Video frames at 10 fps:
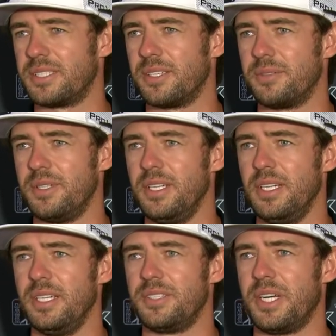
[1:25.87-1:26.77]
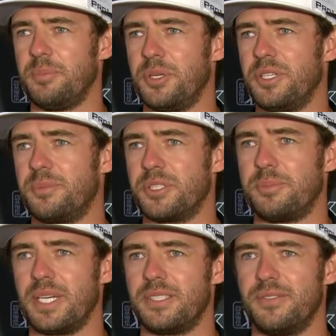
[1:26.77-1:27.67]
So try and put it in
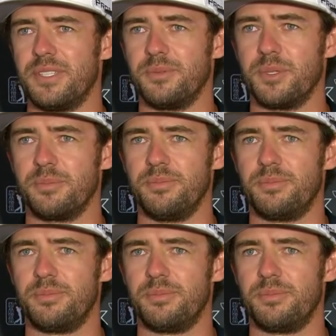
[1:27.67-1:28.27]
perspective that we're